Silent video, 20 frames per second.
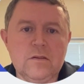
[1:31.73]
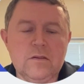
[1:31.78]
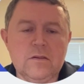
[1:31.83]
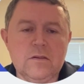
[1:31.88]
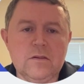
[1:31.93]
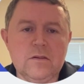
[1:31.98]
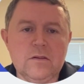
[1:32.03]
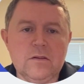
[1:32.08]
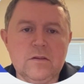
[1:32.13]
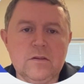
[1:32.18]

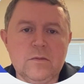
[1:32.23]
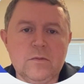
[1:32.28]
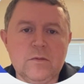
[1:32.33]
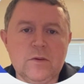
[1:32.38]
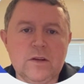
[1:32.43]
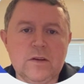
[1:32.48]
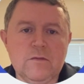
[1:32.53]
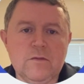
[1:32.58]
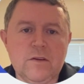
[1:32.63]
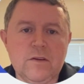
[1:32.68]
I'm
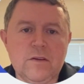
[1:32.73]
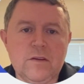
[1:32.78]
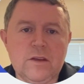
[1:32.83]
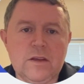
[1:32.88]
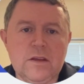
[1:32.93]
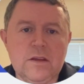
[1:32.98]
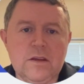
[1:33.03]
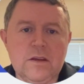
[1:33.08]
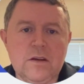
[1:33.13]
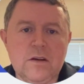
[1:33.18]
going to get rid of
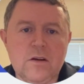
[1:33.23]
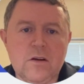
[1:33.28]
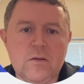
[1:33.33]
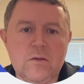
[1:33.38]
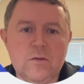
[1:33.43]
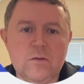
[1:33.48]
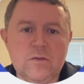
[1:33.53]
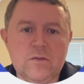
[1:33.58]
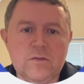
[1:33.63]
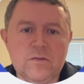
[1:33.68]
the
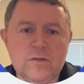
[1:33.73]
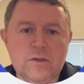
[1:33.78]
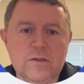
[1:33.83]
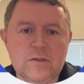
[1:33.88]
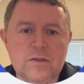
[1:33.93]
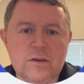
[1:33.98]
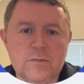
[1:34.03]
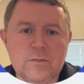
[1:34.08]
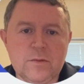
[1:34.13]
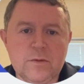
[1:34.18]
arrows, for
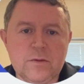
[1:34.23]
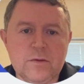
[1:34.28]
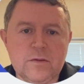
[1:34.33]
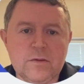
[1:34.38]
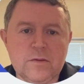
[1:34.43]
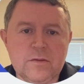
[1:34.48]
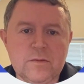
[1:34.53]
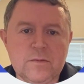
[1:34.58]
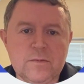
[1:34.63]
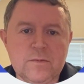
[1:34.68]
example,
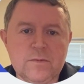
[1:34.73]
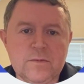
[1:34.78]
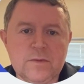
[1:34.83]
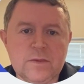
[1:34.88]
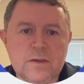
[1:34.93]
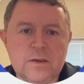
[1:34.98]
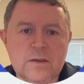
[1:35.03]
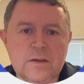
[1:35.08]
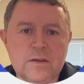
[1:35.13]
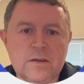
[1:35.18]

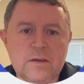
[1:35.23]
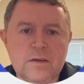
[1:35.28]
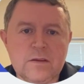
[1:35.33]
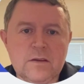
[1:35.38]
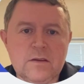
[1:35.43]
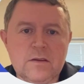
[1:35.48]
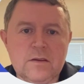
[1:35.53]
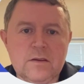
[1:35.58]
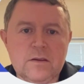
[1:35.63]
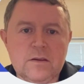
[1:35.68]

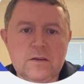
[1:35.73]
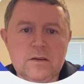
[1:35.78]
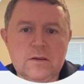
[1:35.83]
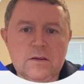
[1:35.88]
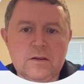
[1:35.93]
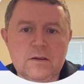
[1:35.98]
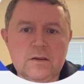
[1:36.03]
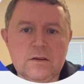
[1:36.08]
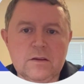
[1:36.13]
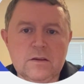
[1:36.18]

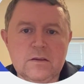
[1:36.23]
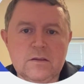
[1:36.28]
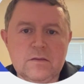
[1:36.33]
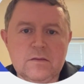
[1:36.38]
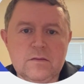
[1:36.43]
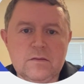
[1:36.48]
and